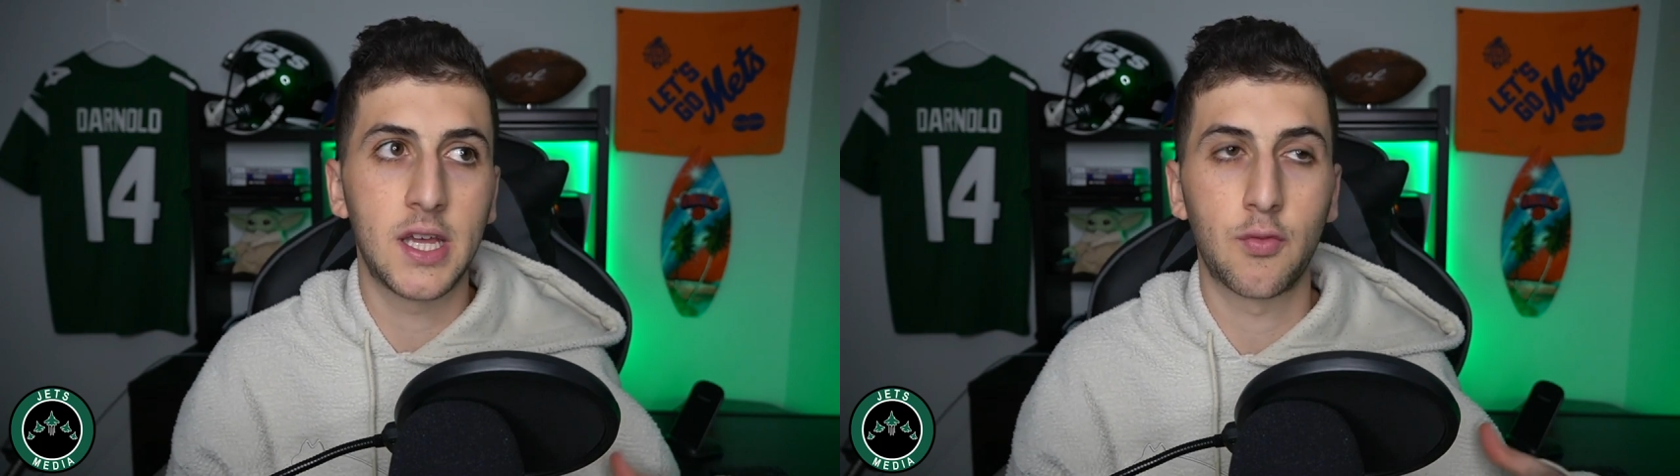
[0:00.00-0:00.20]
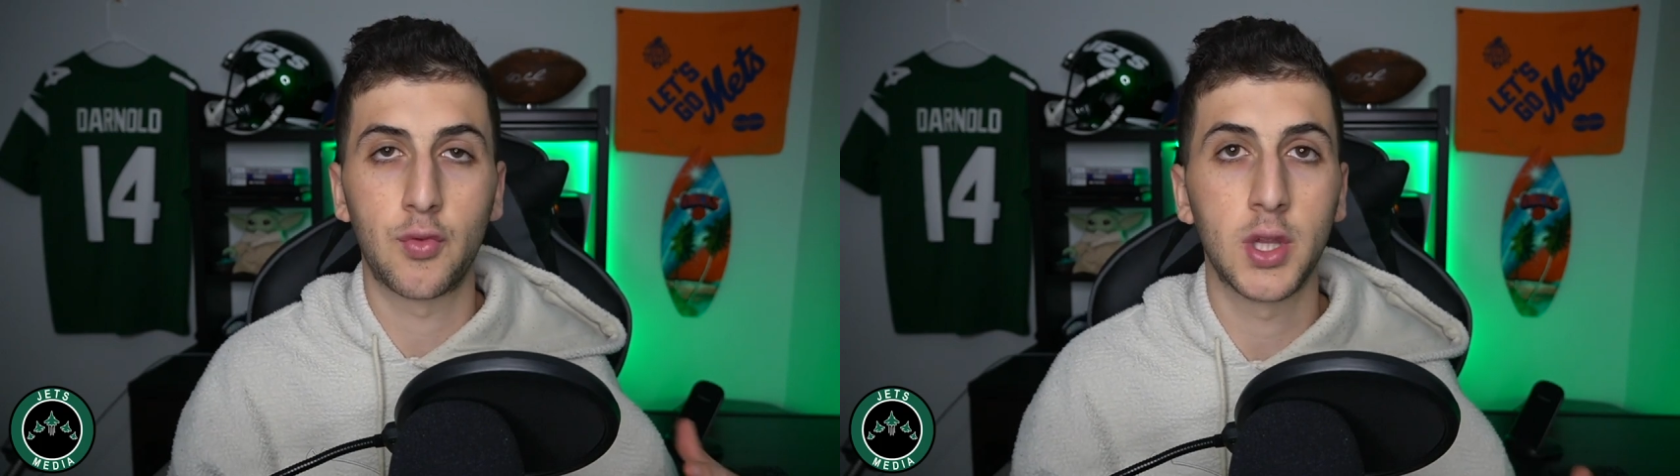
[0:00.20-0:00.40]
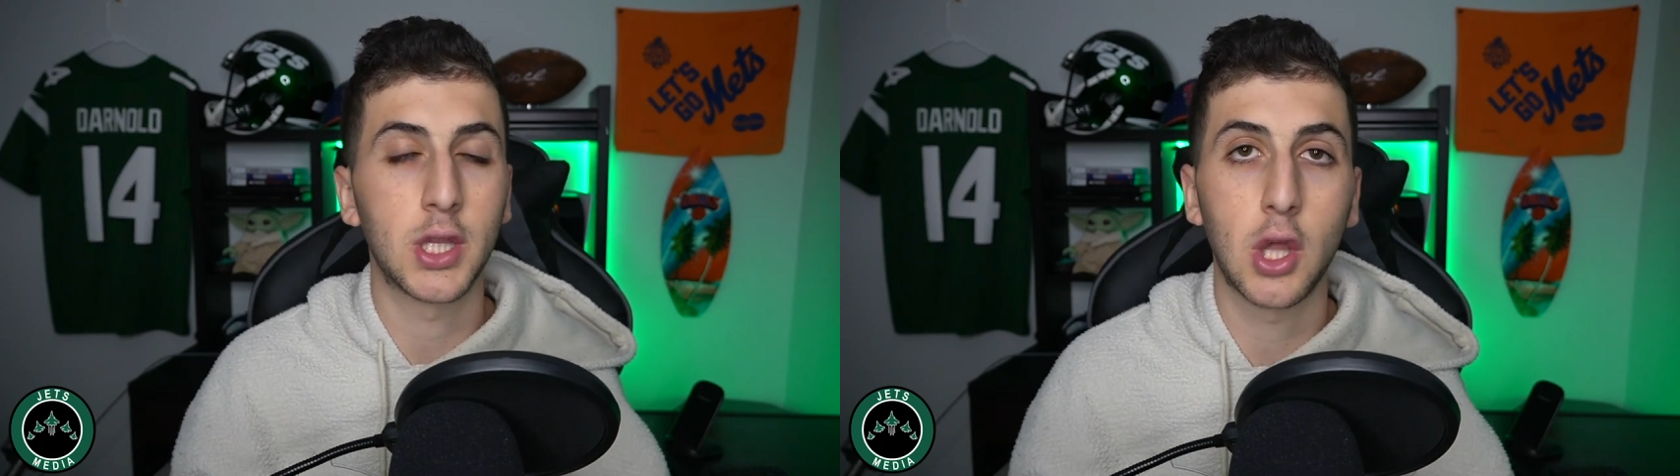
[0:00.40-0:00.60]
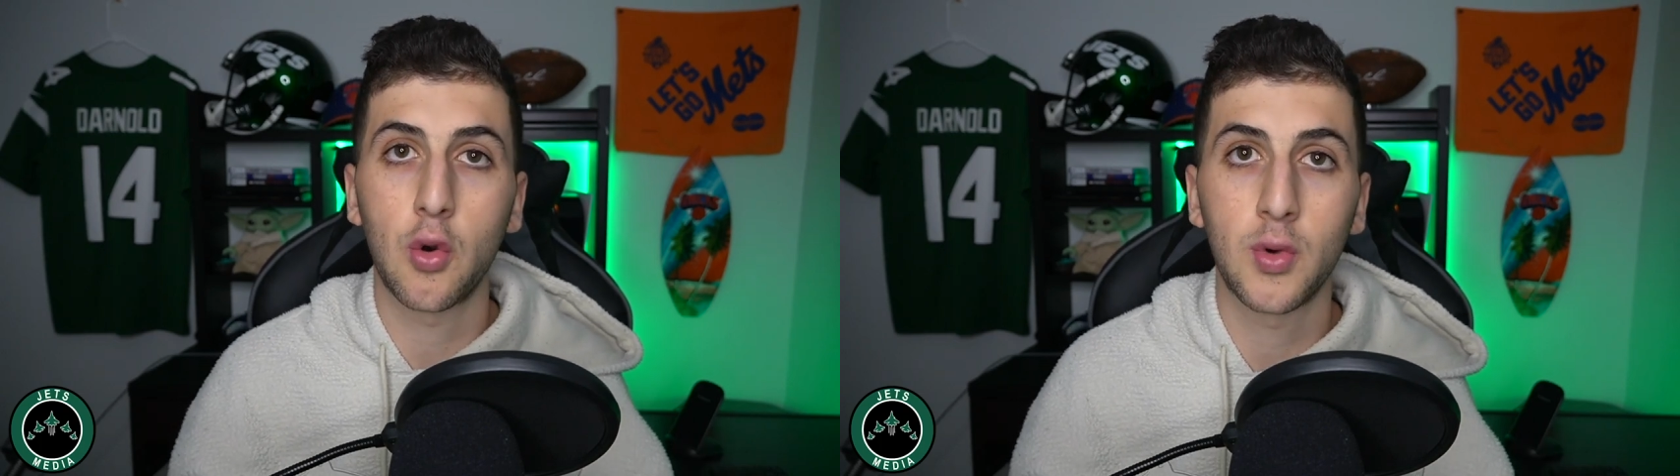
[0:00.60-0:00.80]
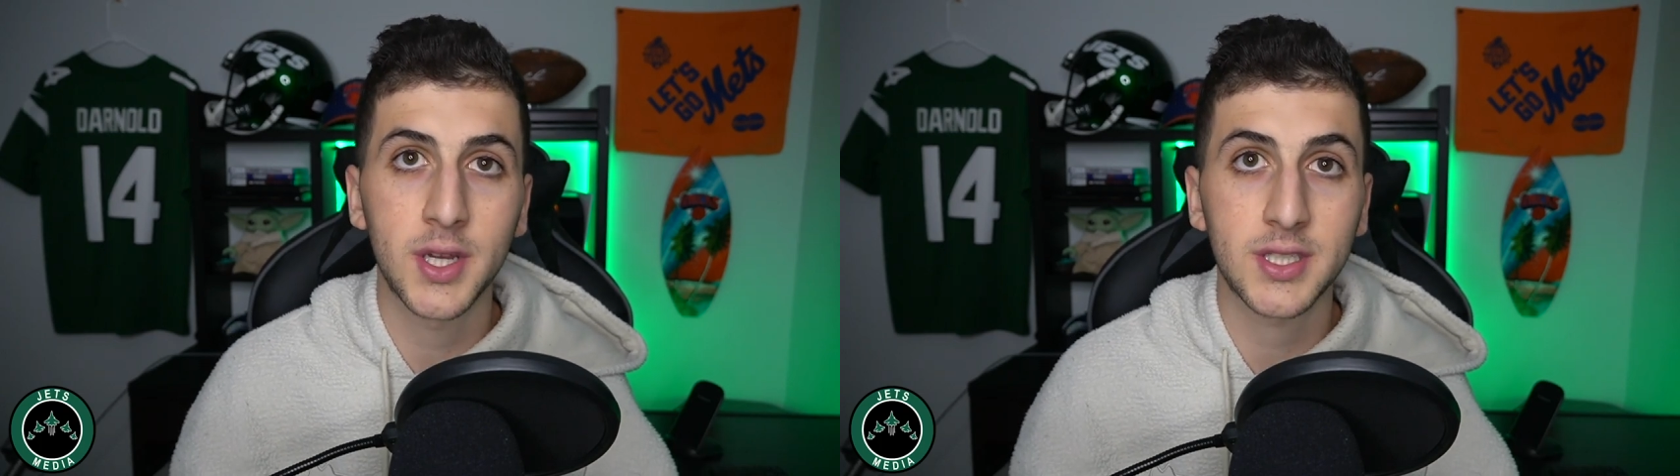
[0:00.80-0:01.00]
really low
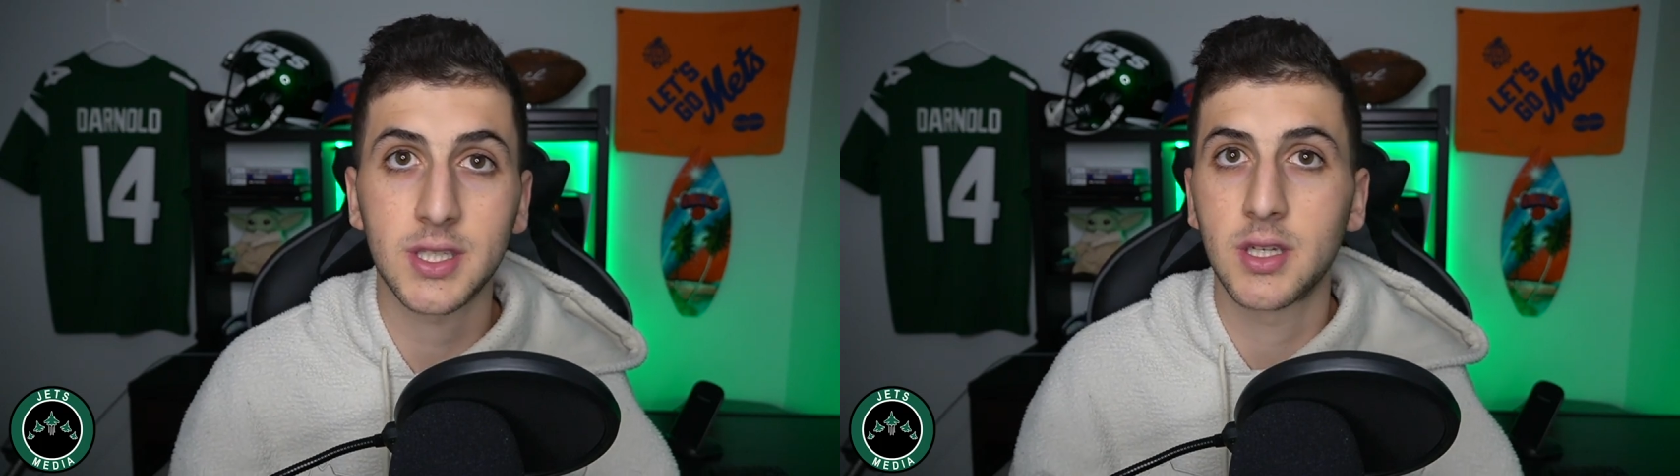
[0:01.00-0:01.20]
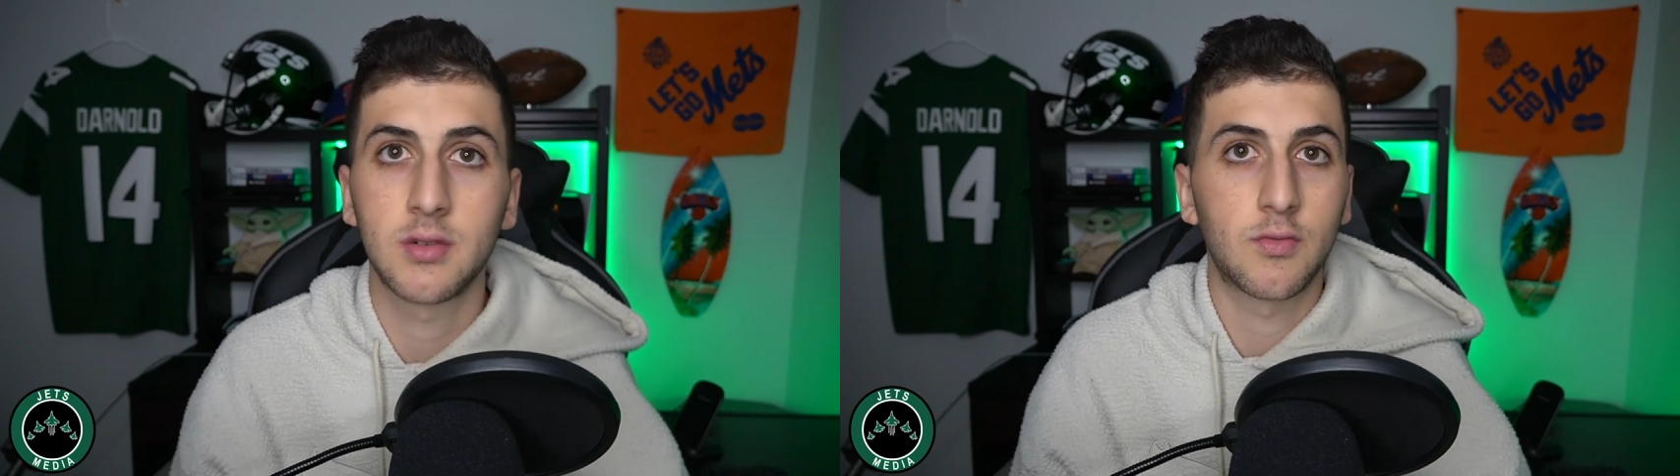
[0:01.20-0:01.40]
risk.